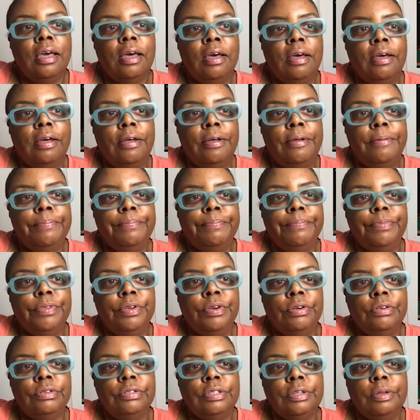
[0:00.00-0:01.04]
Um,
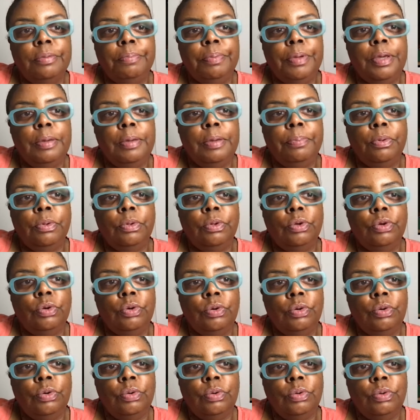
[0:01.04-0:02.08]
there are some people
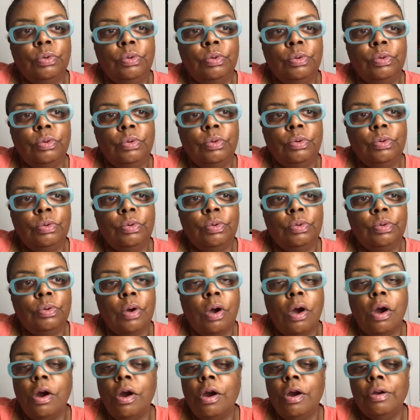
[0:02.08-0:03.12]
who
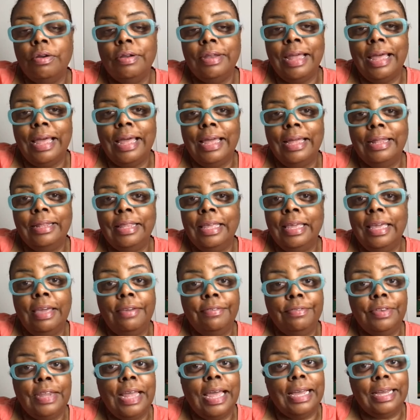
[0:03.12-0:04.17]
are not, they
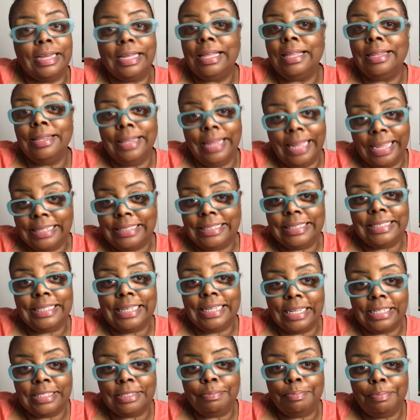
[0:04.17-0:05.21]
have not collected
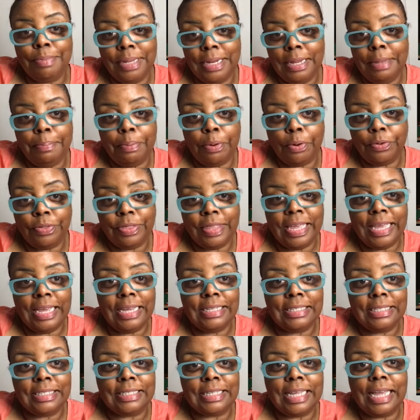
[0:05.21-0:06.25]
as many
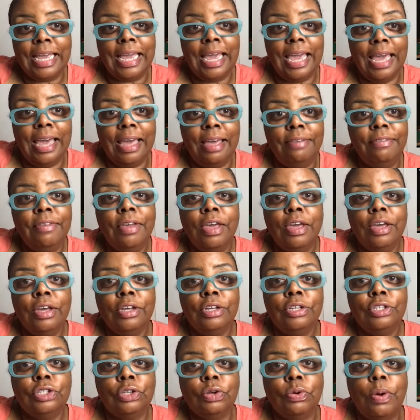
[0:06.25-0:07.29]
birthdays as I have.
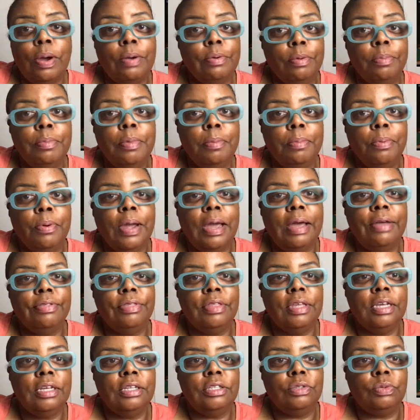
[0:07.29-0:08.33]
So I remember how
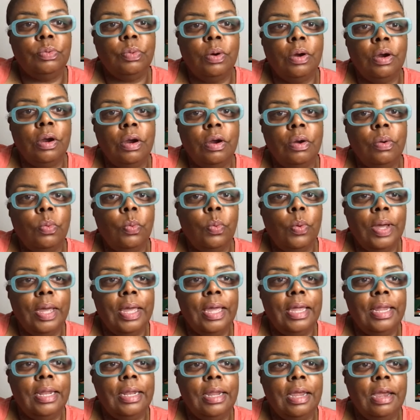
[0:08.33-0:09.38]
things were
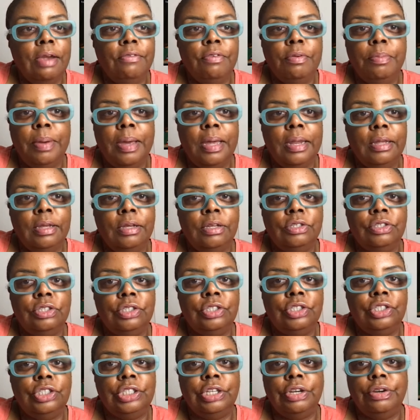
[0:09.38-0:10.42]
when everybody could
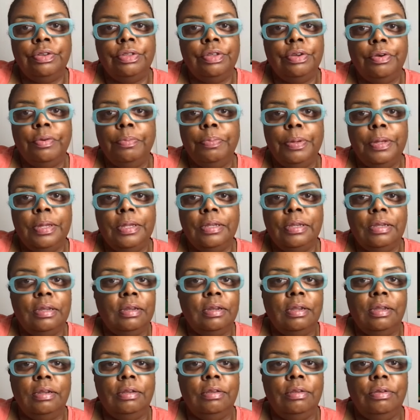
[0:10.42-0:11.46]
just share their
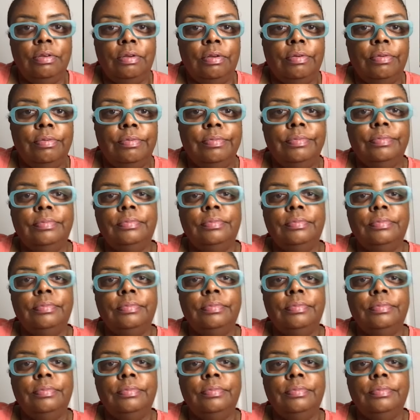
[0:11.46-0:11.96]
opinion and, you know,